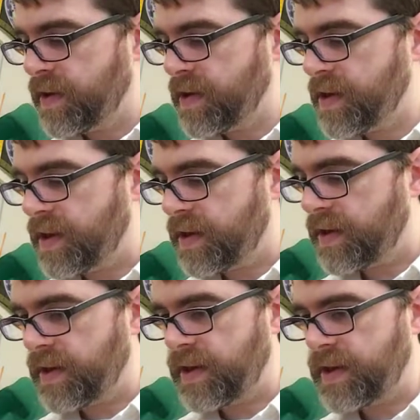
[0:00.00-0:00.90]
And
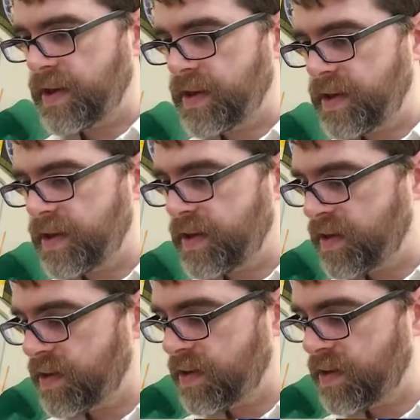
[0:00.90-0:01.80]
I get
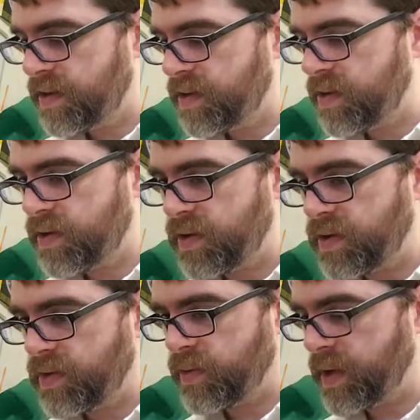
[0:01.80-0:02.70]

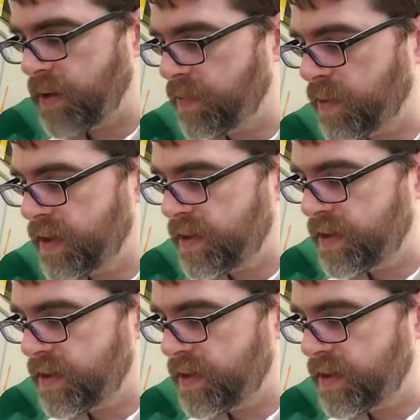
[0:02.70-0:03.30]
20.8